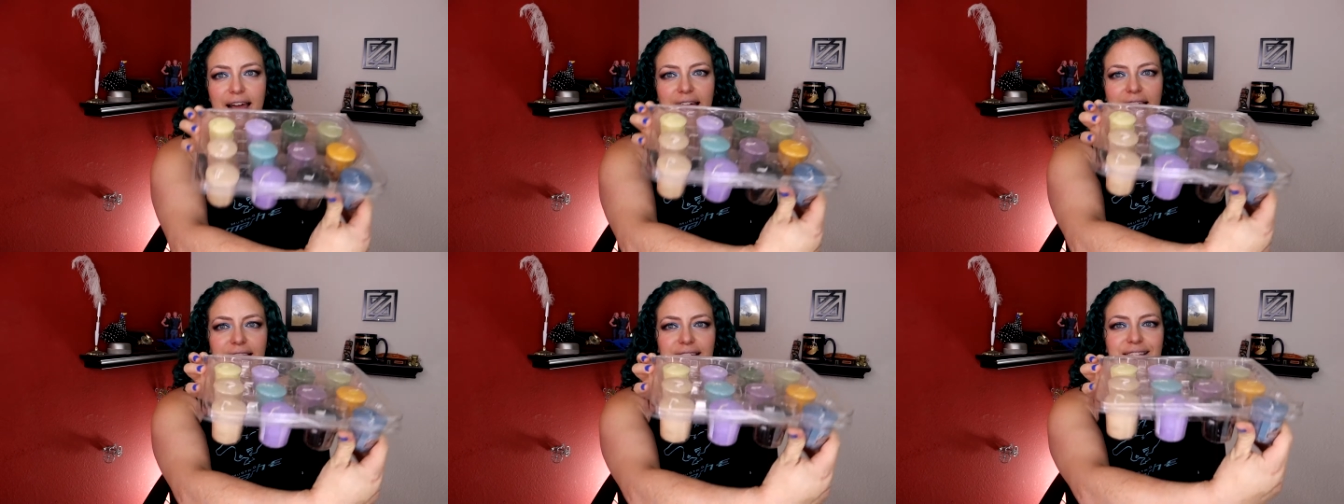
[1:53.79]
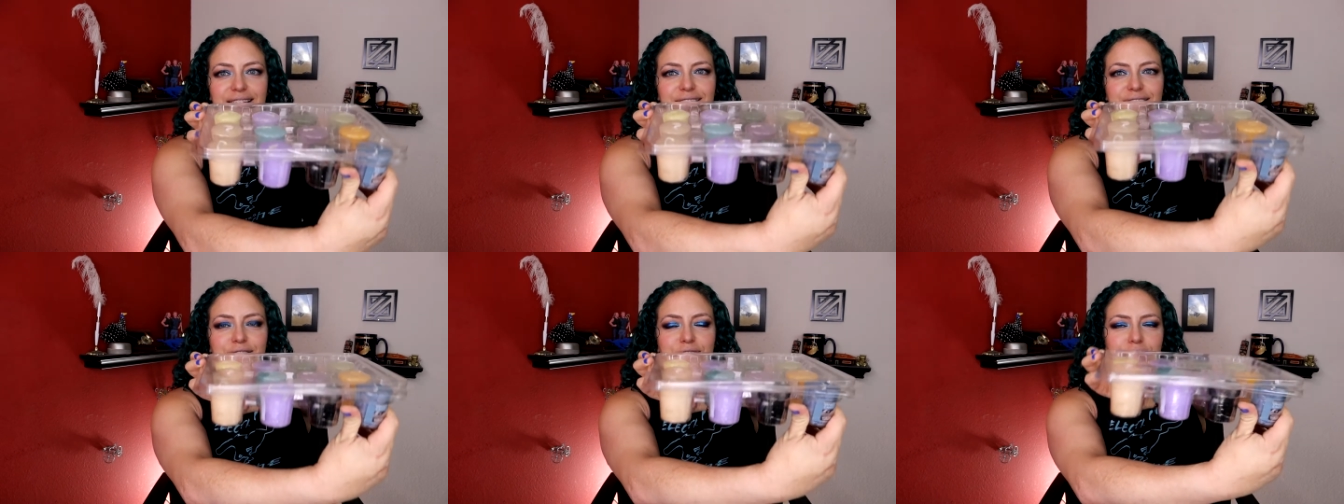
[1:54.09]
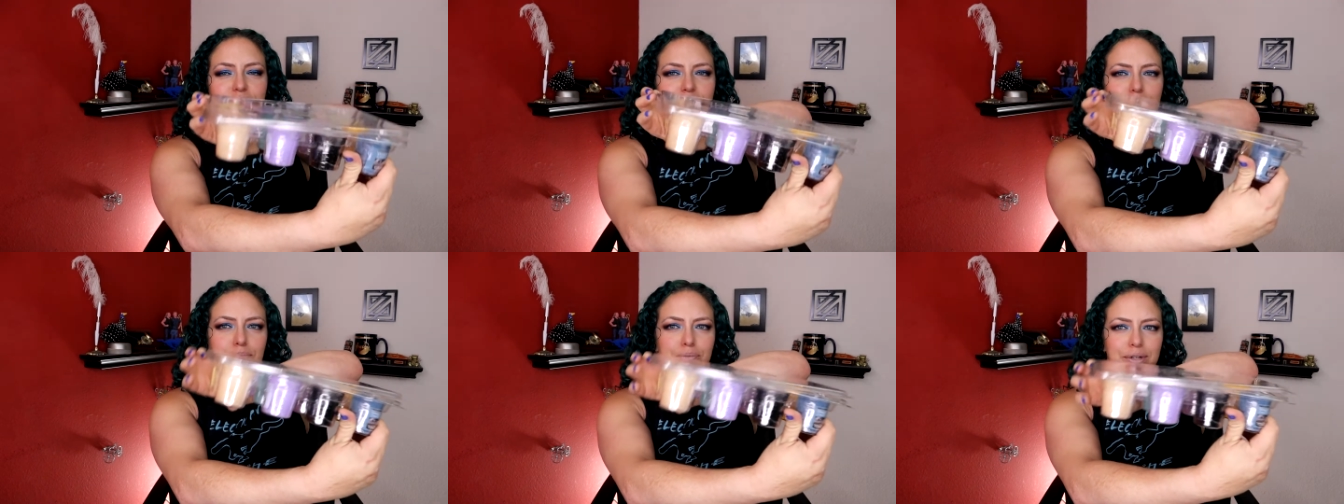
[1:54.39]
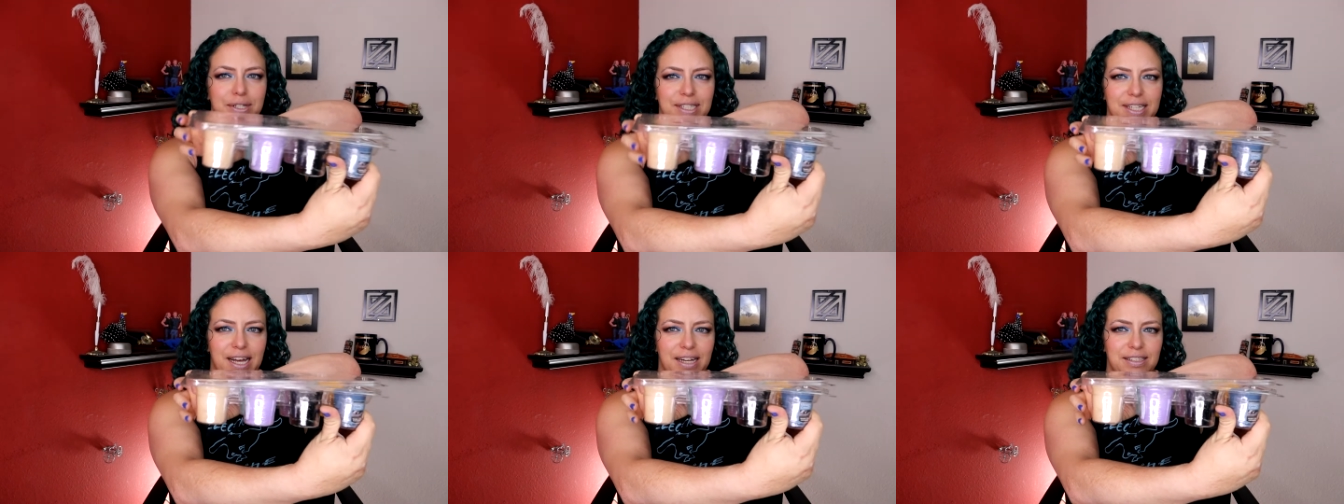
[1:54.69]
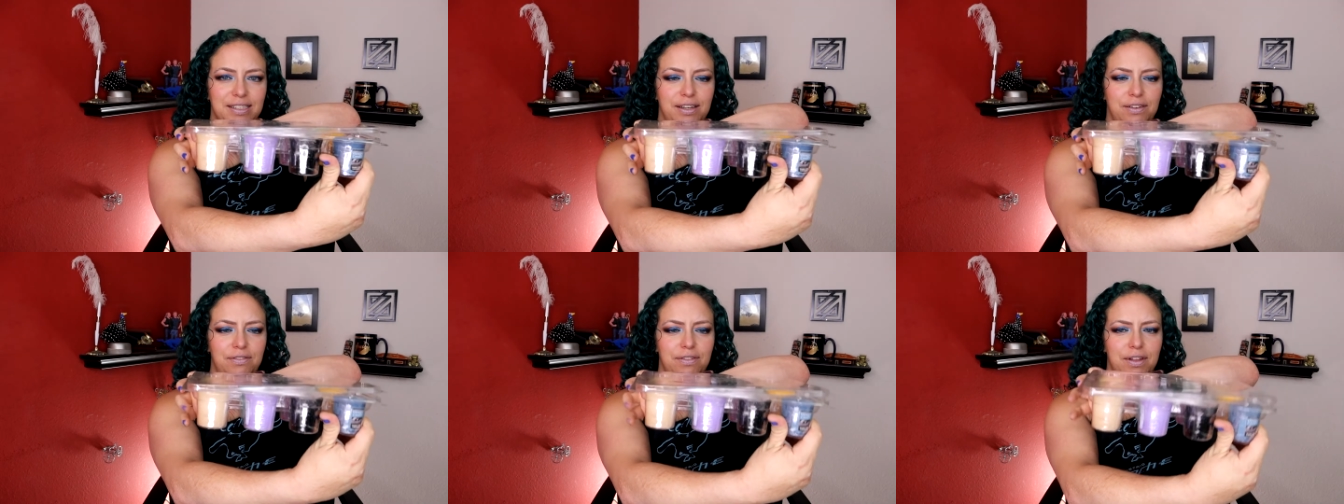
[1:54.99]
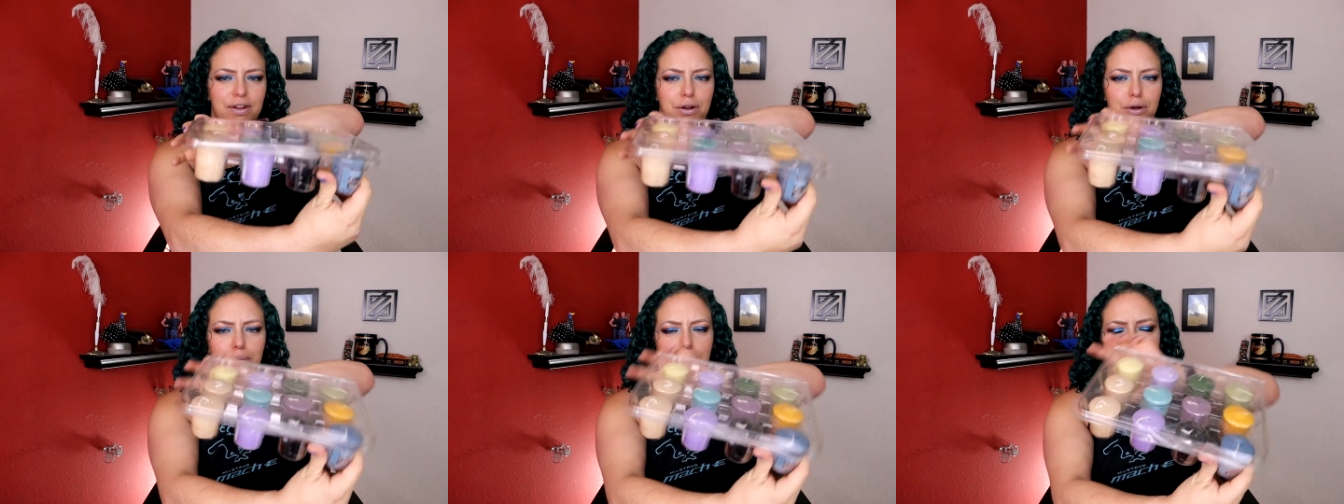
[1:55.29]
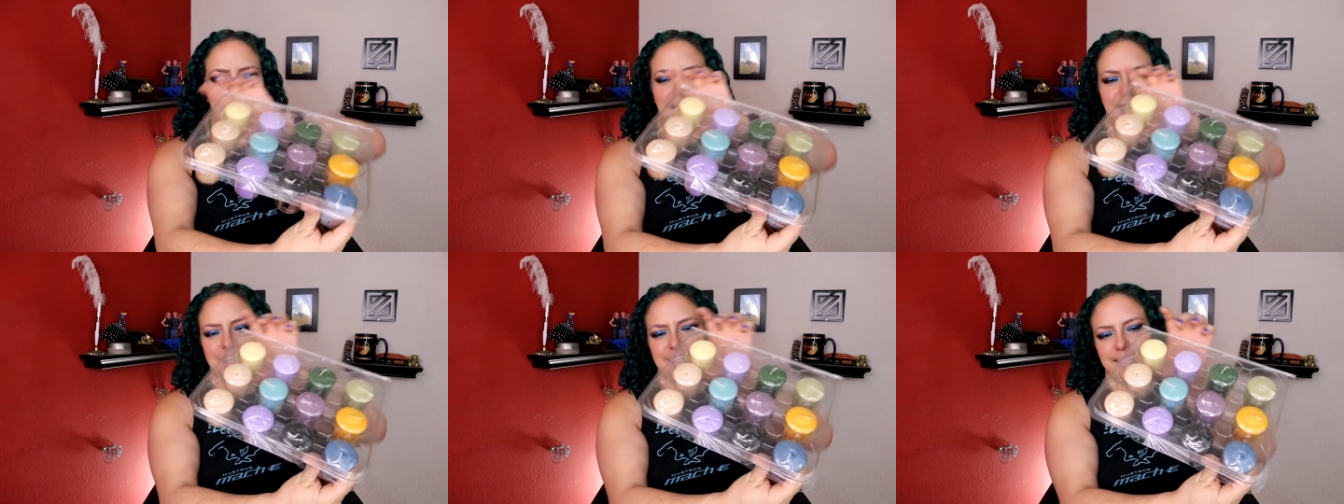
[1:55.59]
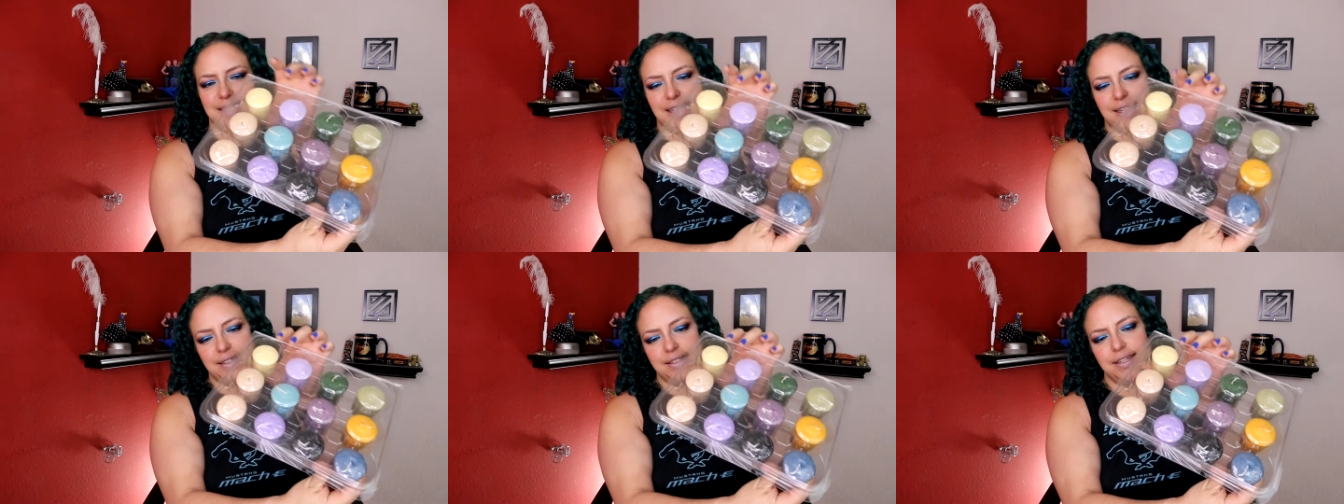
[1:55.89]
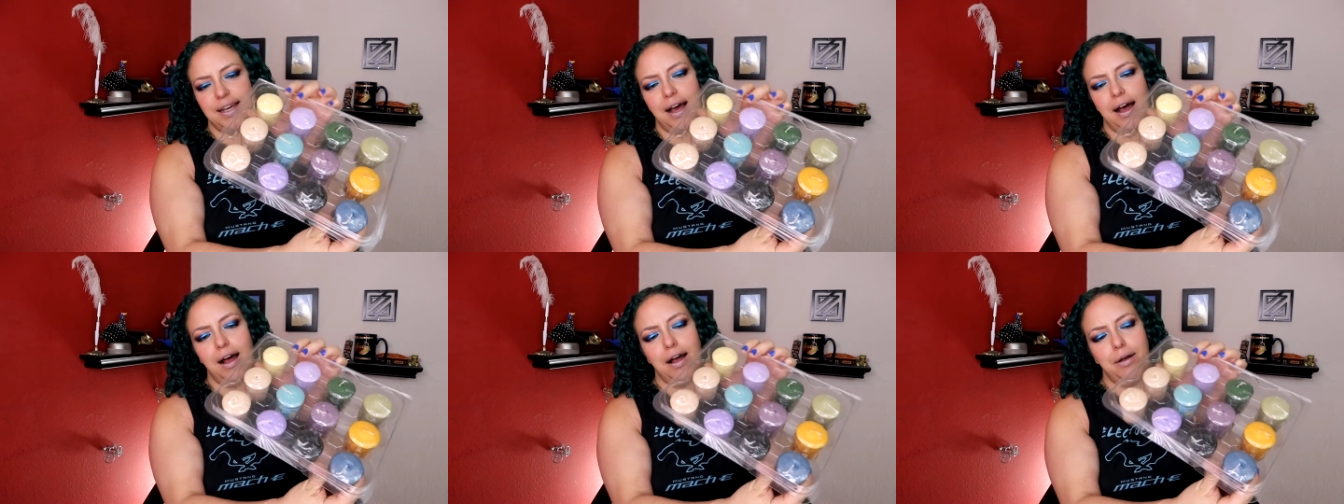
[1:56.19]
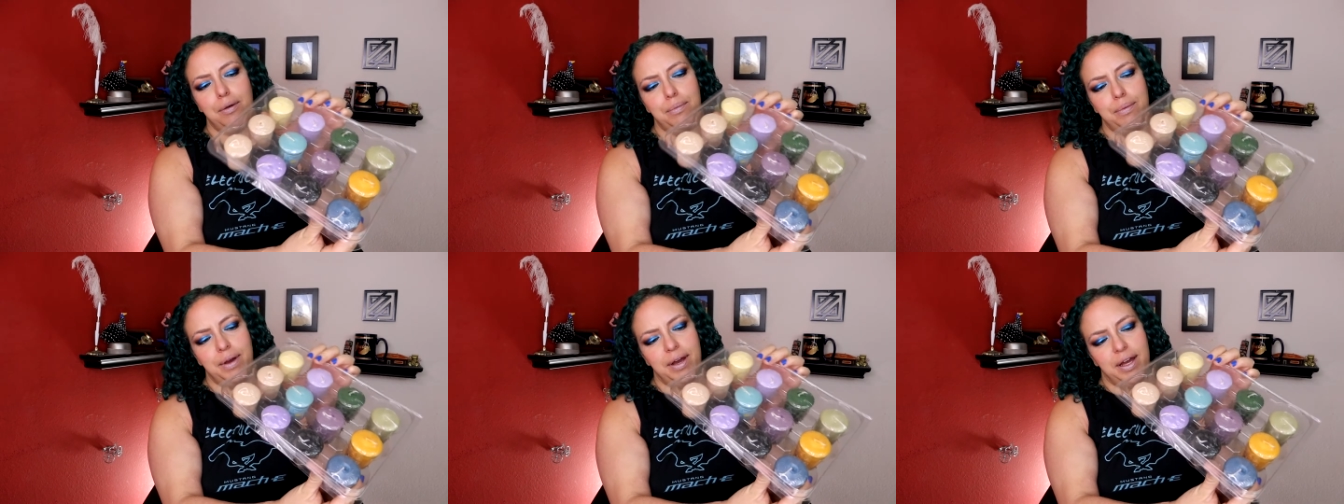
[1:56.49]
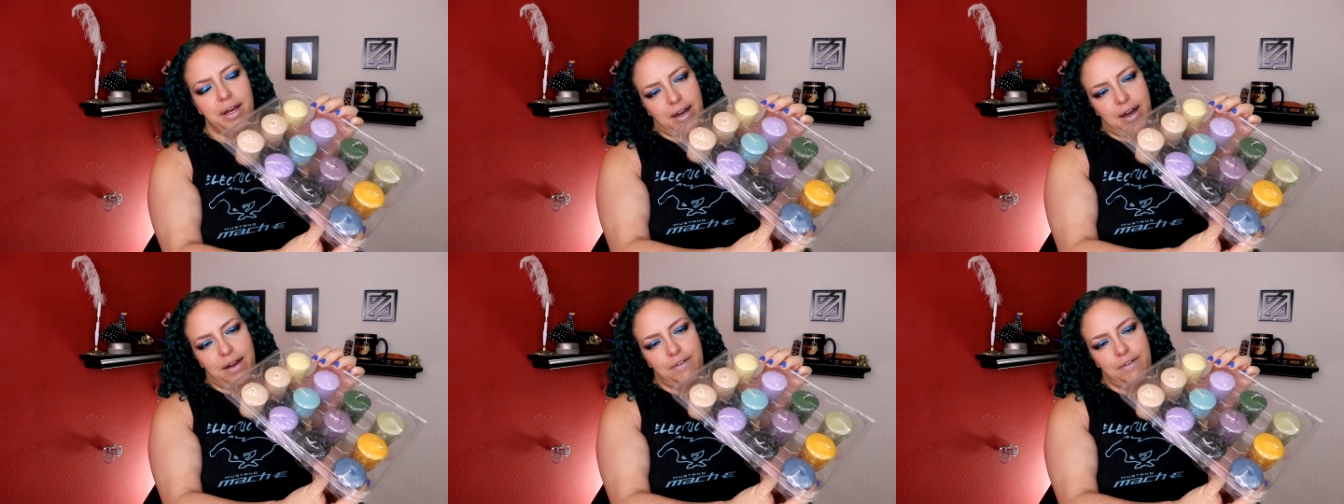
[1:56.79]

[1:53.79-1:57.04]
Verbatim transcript: in this protective little plastic tub.